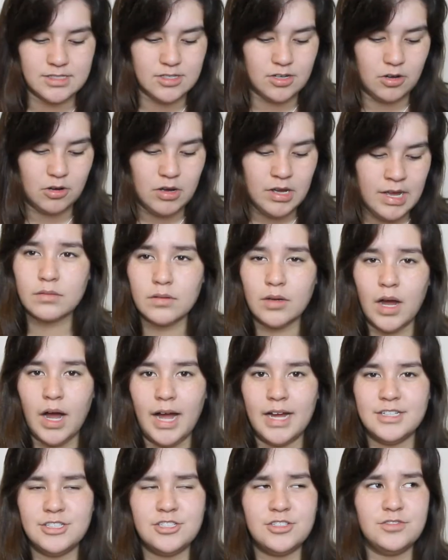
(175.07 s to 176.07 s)
So
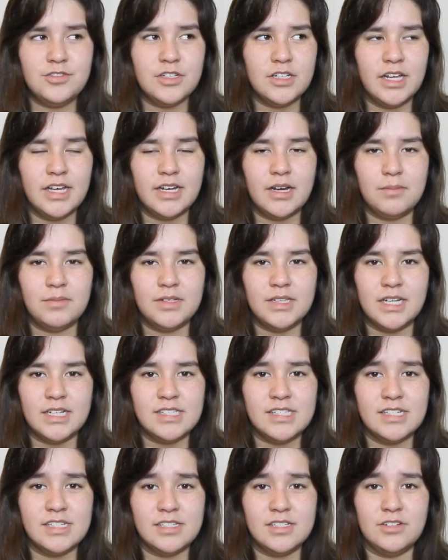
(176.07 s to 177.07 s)
I just feel like I'm in that
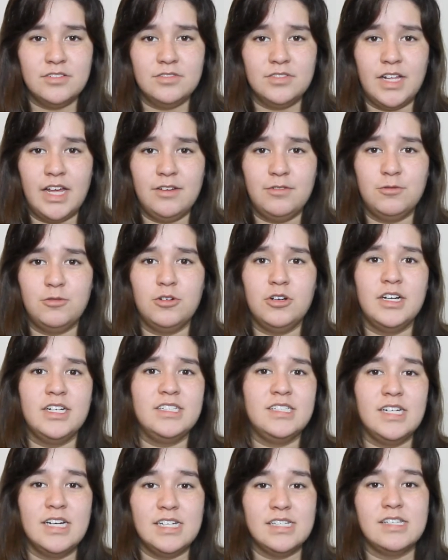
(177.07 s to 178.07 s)
season of life where
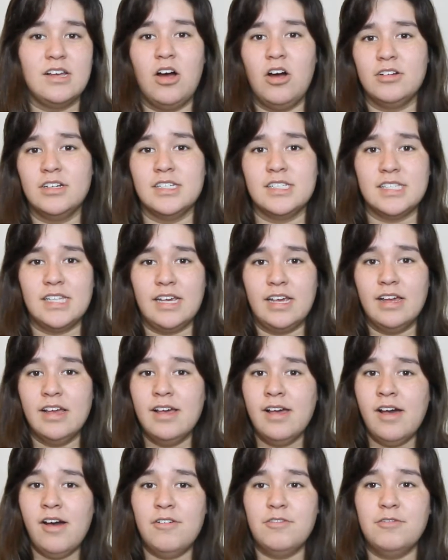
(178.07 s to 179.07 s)
it does honestly
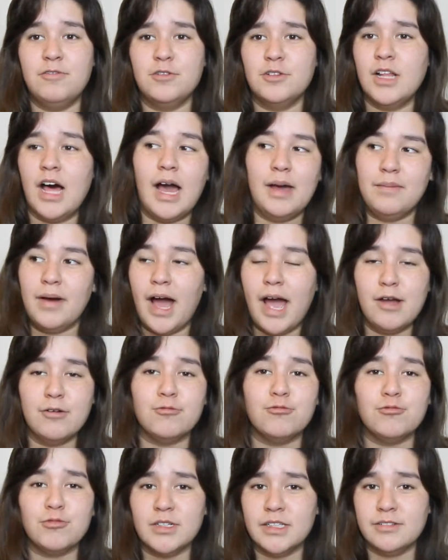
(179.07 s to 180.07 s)
fly by
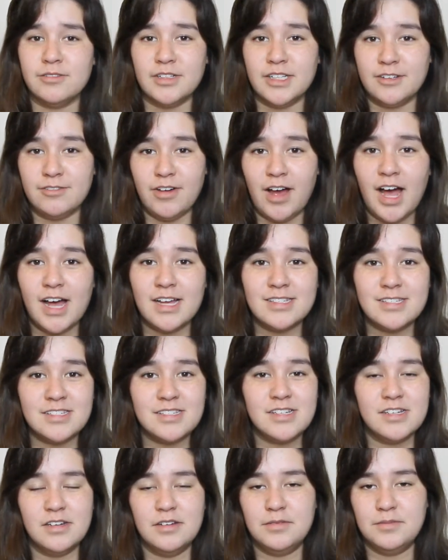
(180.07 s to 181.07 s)
really, really fast.